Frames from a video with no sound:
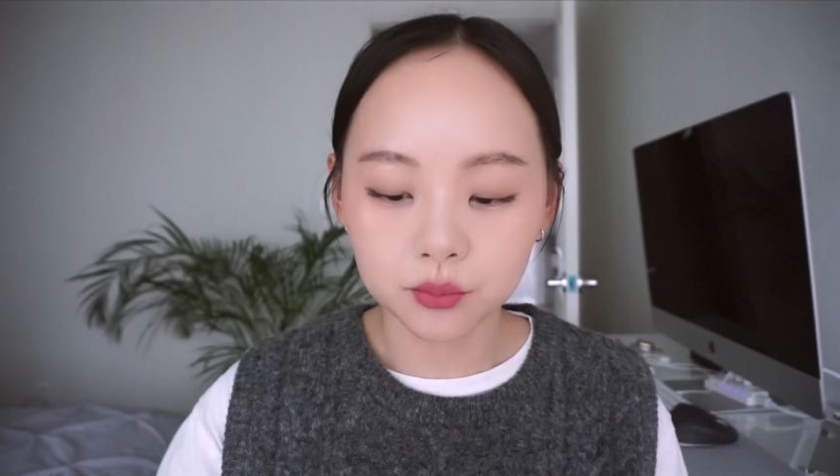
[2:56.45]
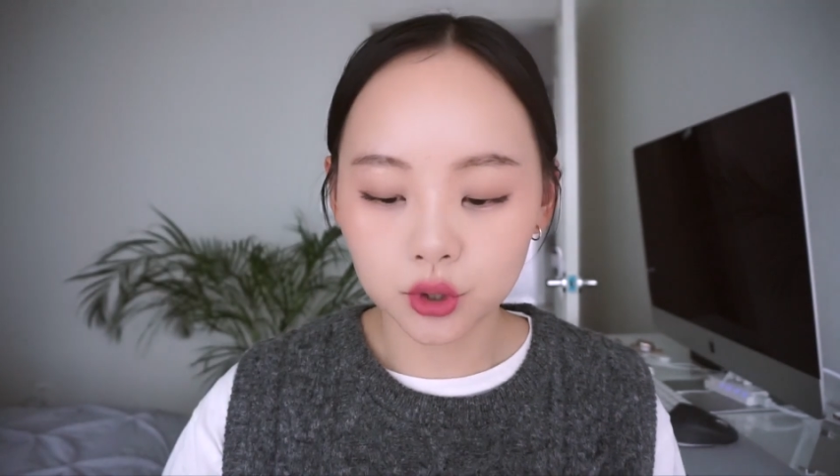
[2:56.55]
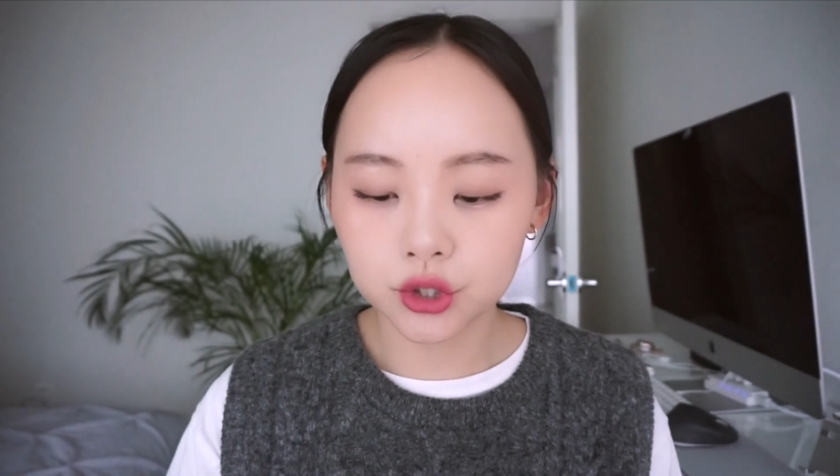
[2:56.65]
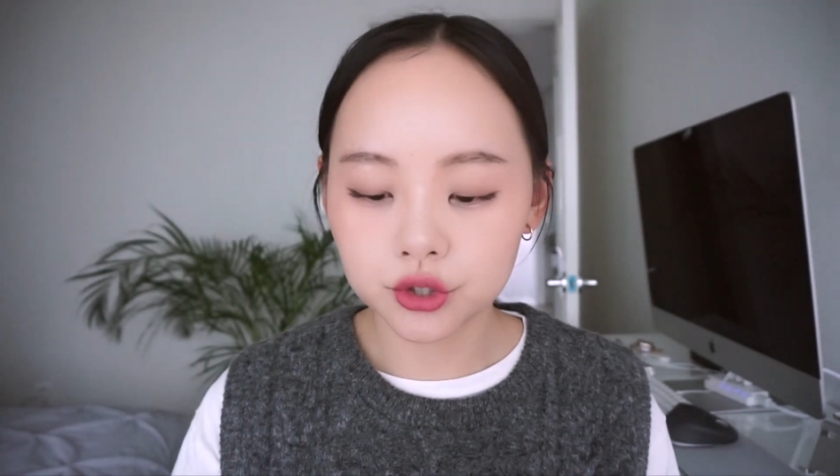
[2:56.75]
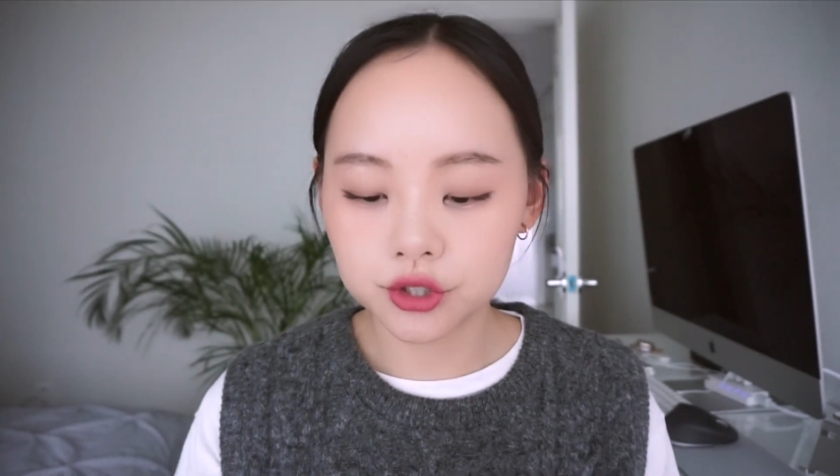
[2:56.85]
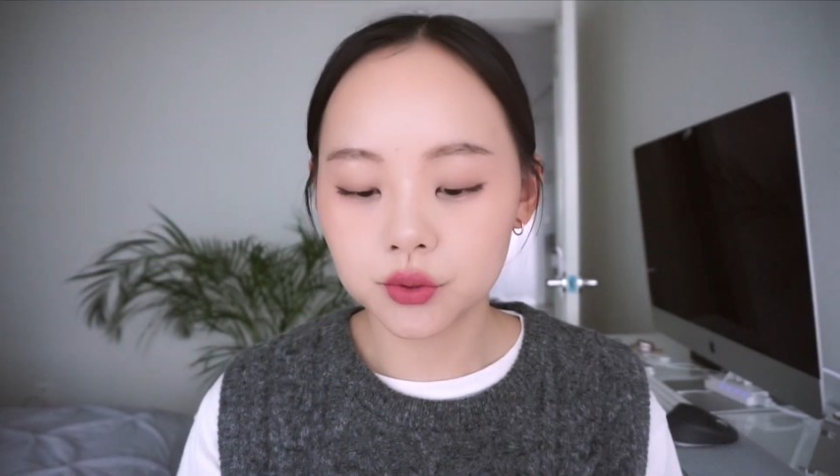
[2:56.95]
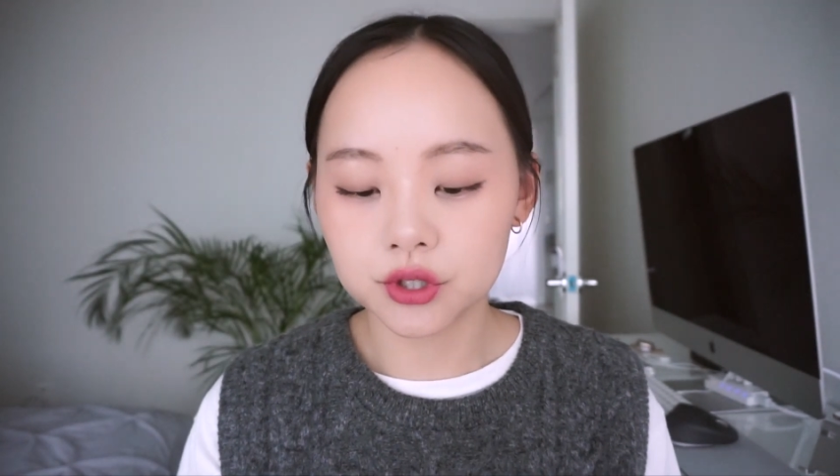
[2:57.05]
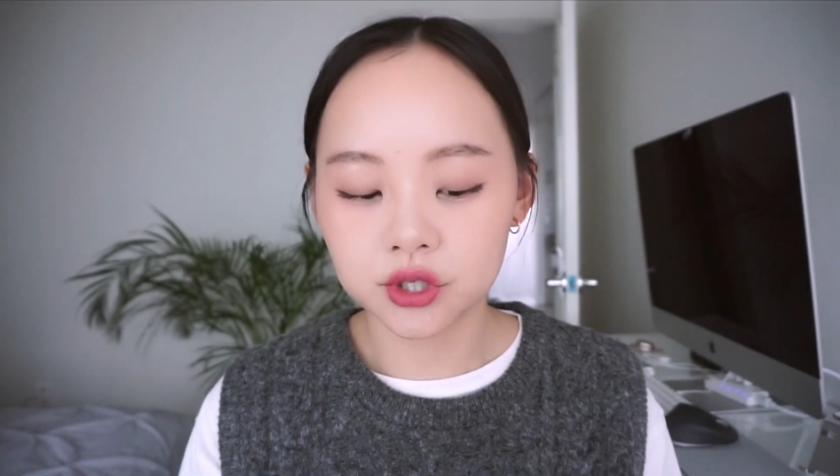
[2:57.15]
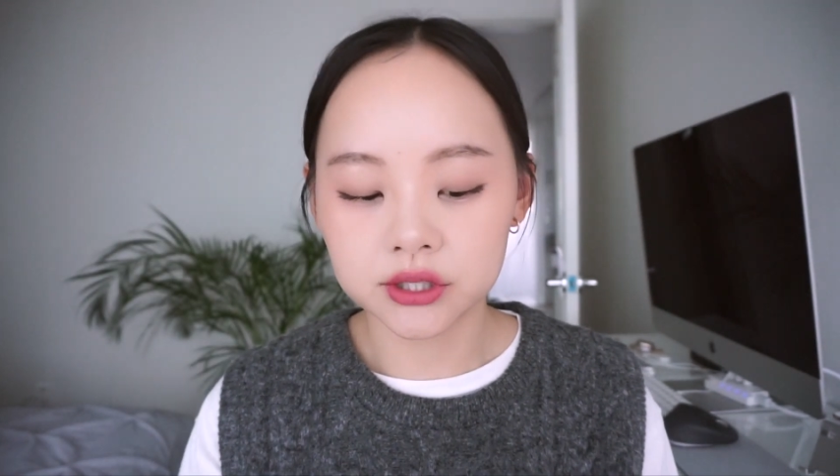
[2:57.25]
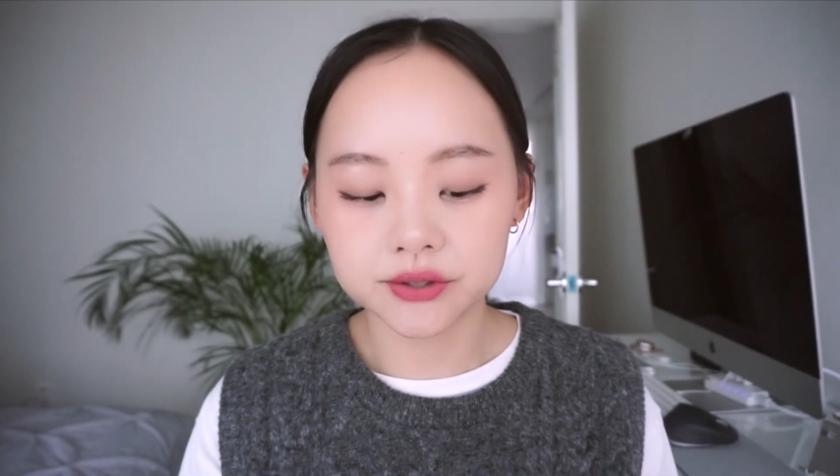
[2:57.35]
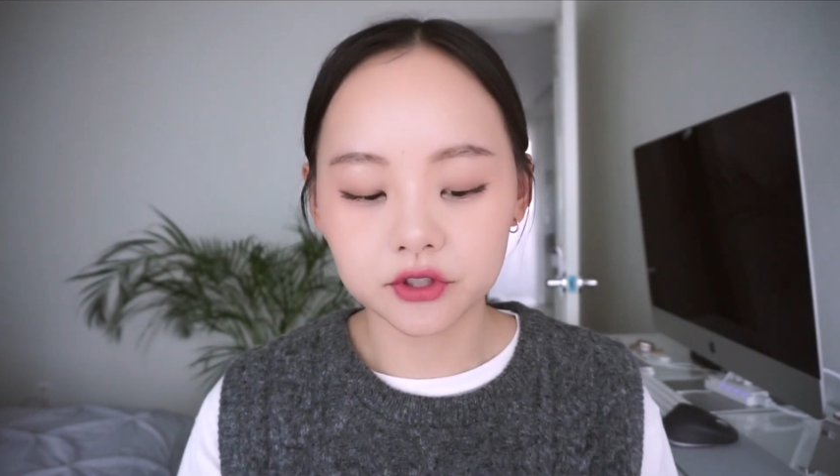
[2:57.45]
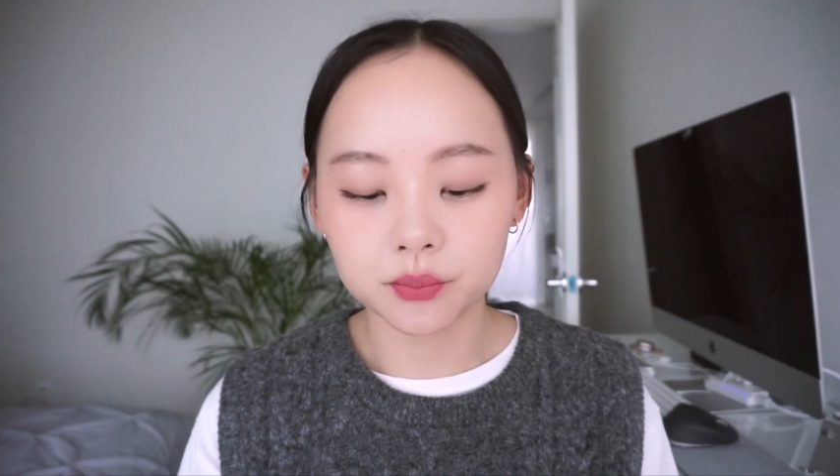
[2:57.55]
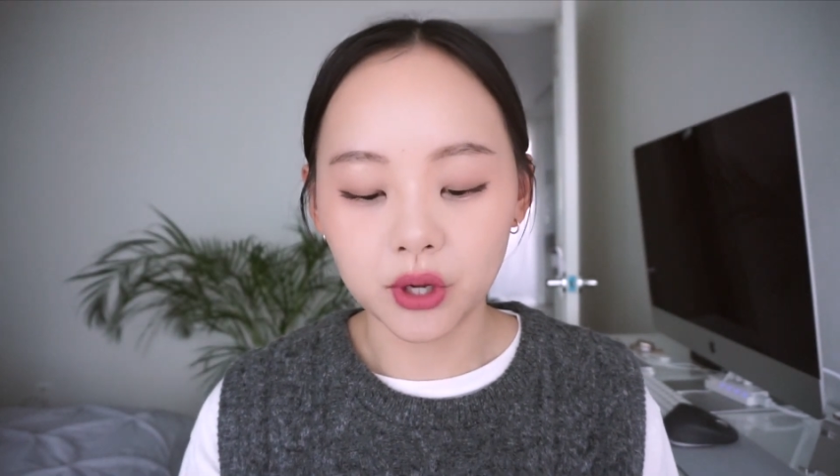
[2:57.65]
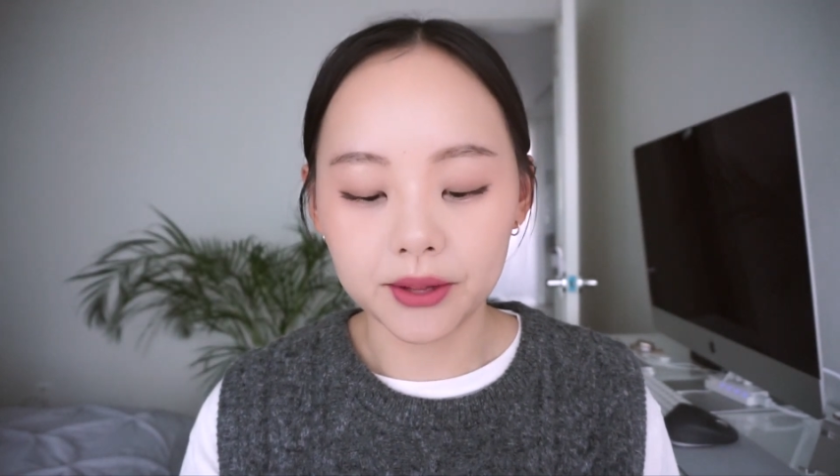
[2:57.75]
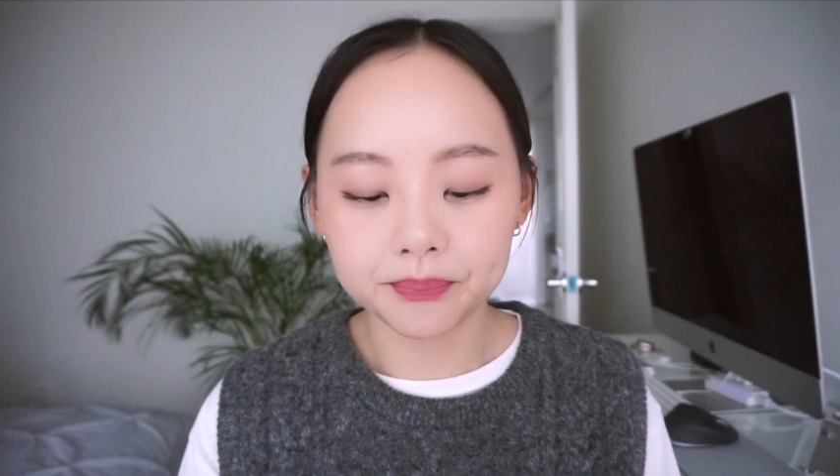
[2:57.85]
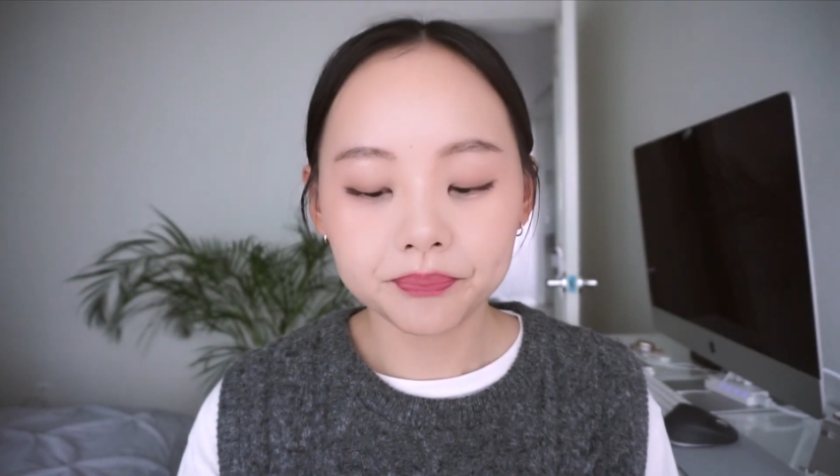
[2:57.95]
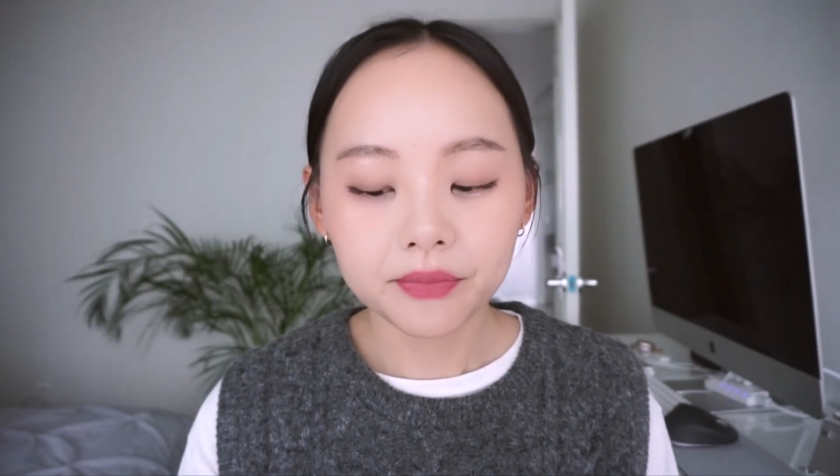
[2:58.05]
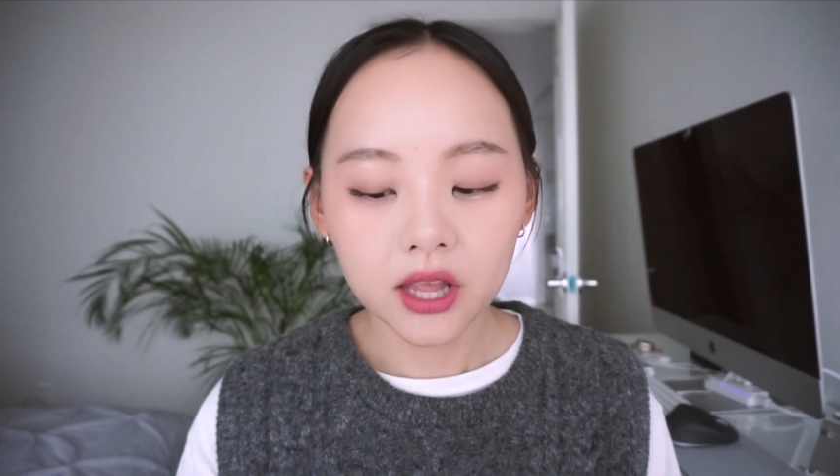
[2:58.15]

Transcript: I'm pretty sure it's gonna transfer, but